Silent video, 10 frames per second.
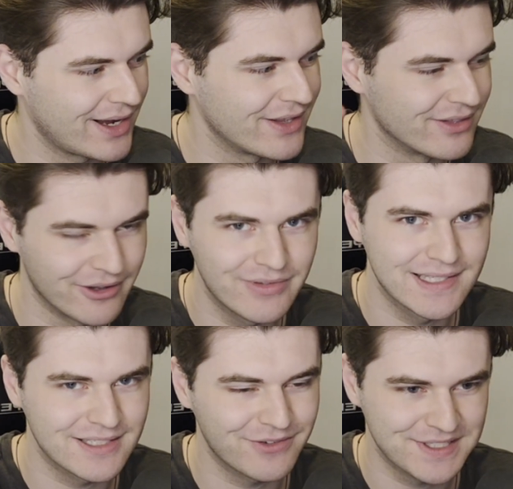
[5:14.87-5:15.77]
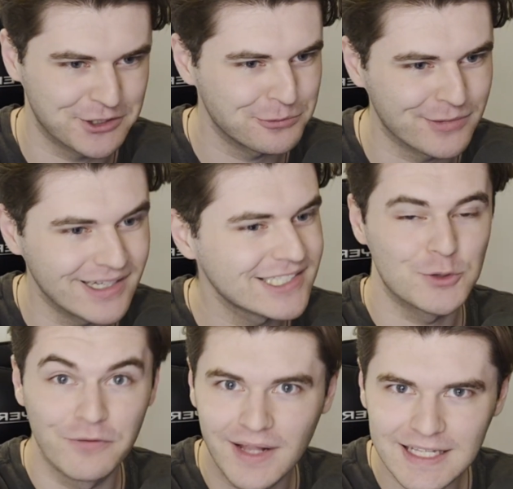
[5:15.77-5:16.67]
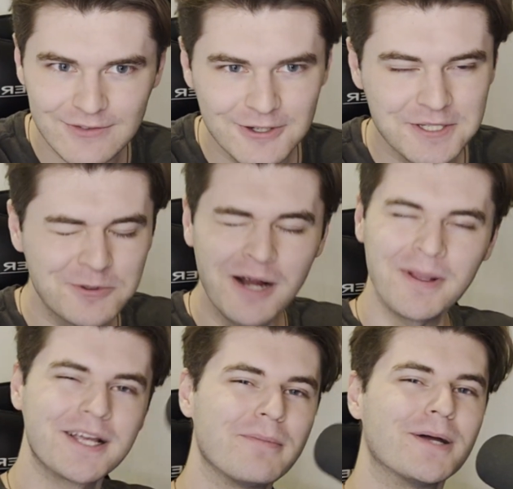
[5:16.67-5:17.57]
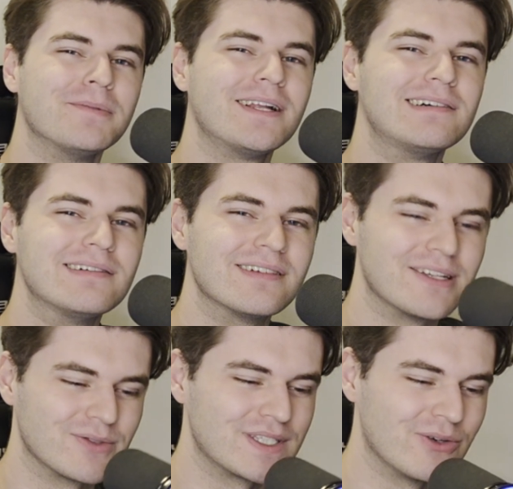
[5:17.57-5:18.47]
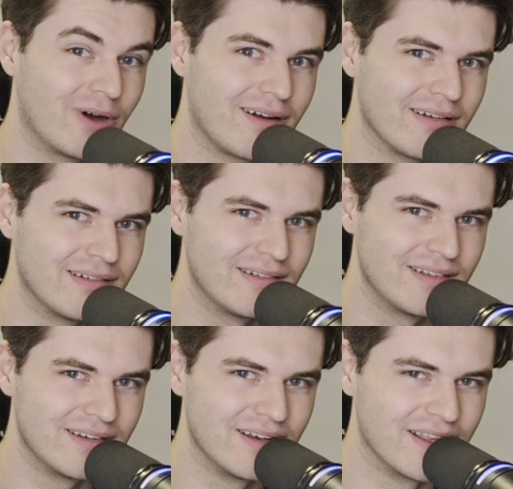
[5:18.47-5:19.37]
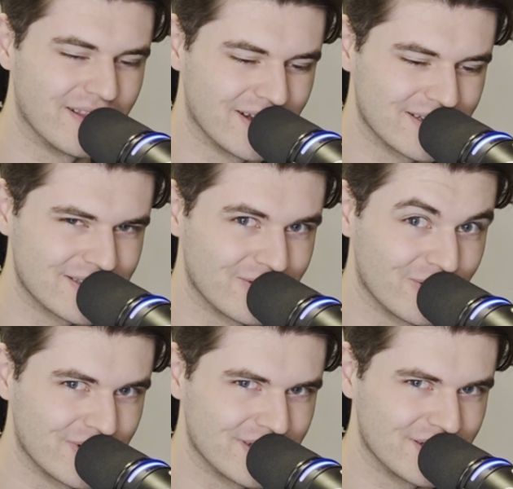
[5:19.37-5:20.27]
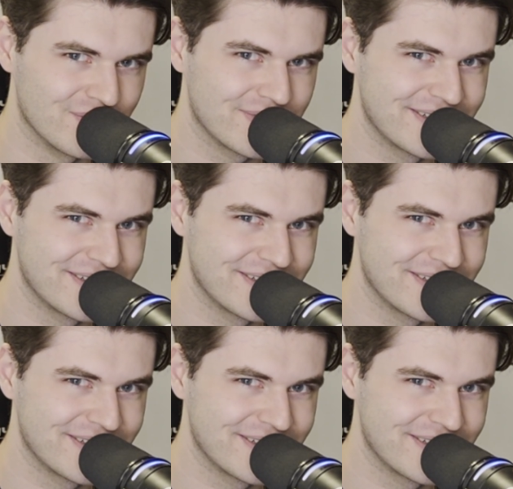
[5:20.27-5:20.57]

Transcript: I love this stuff so much. So if you like this video, subscribe, like, comment down below, and I'll see you all in the next lore dump.